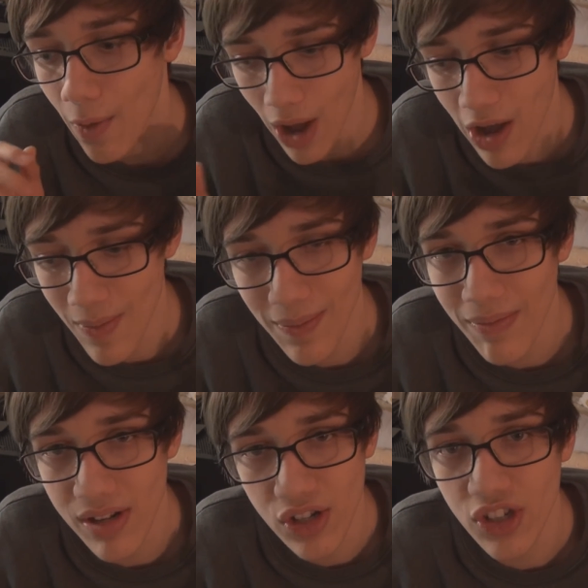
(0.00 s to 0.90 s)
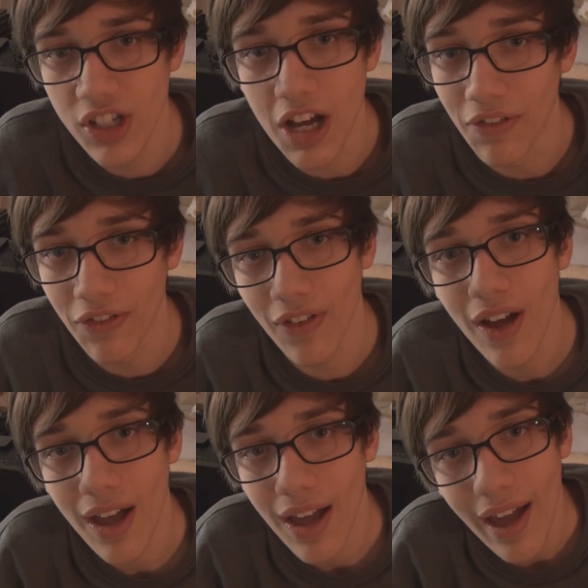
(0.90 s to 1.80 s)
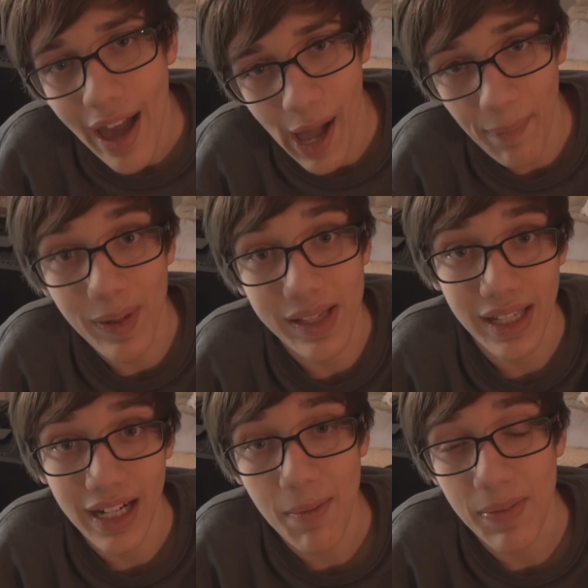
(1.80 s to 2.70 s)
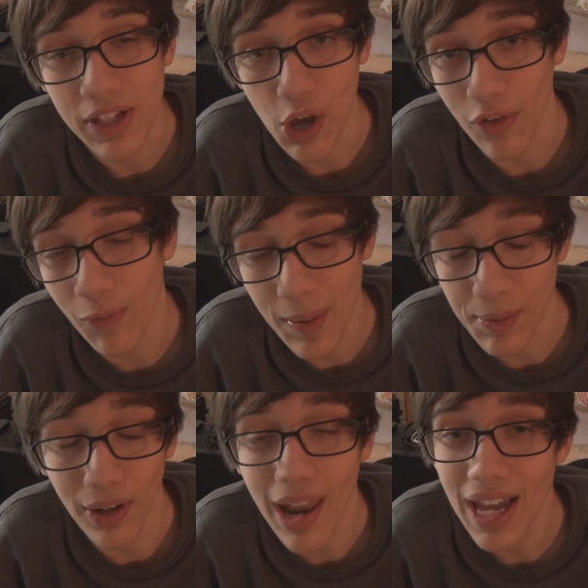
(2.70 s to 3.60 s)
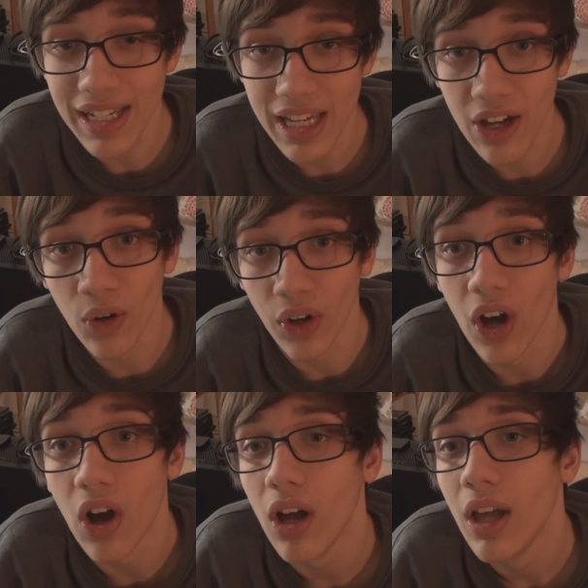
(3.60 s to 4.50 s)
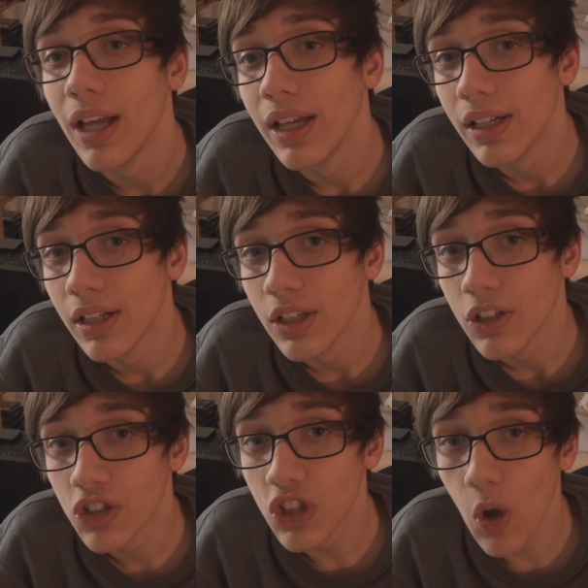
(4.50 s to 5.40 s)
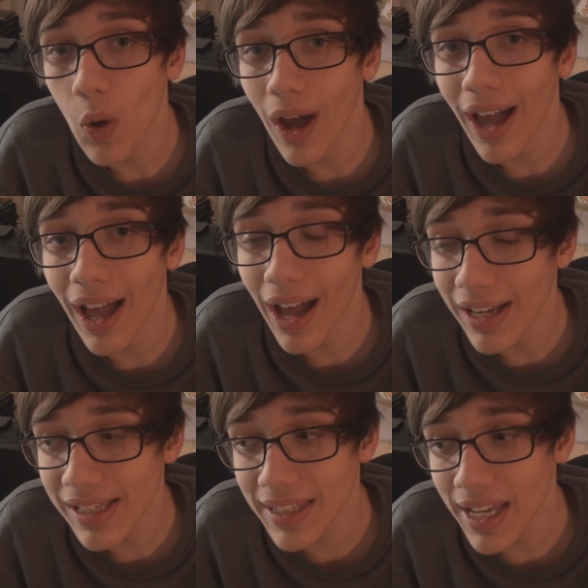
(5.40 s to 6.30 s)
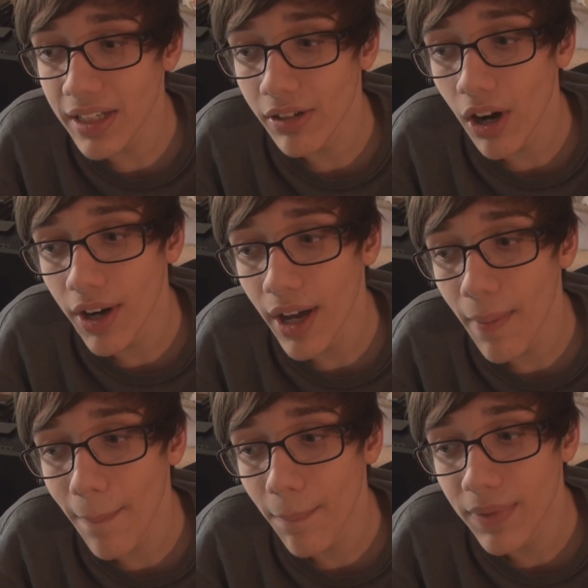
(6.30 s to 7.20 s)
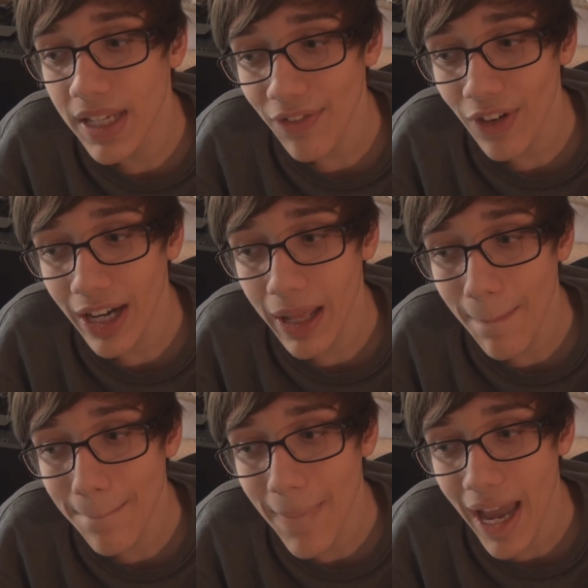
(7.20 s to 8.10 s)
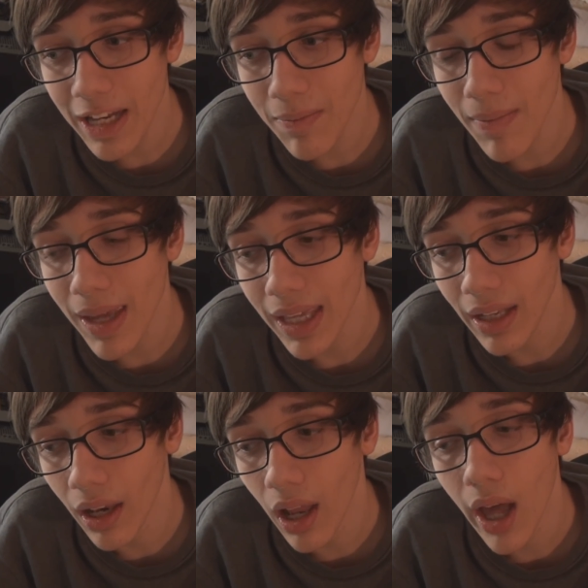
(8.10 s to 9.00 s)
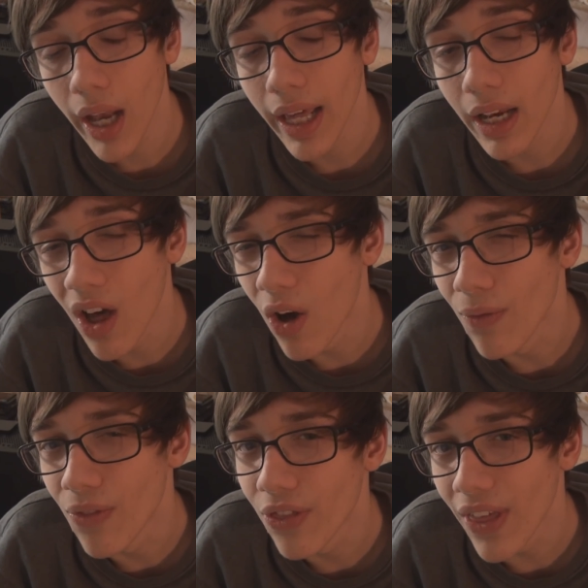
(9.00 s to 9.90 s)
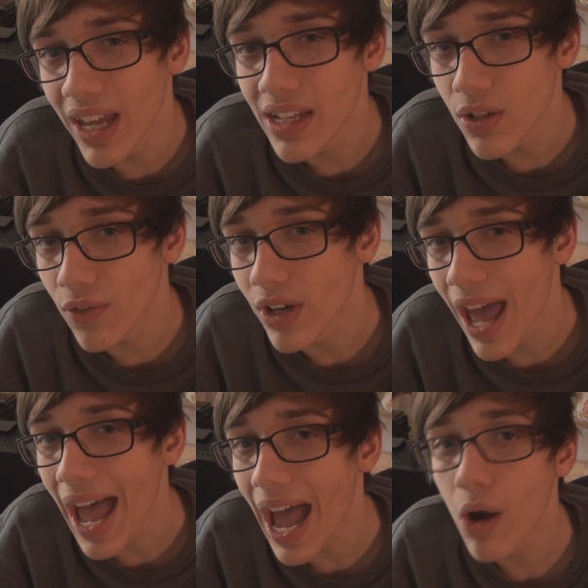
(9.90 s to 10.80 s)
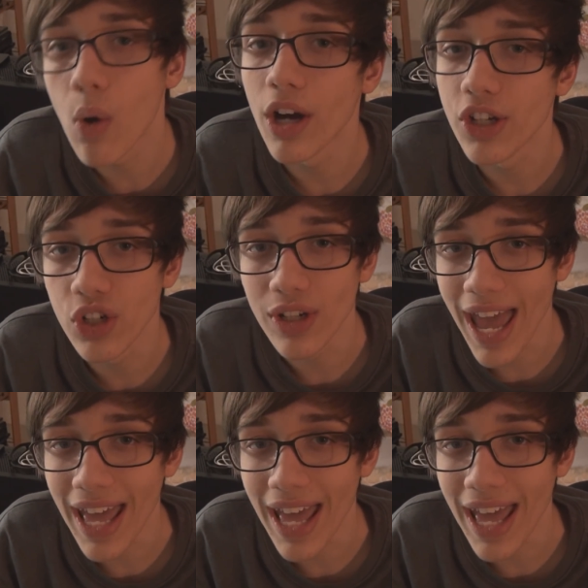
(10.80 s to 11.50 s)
how much stuff happens in an episode, if people liked it or not. So I'd say Terraria definitely made me learn a lot of things on how I should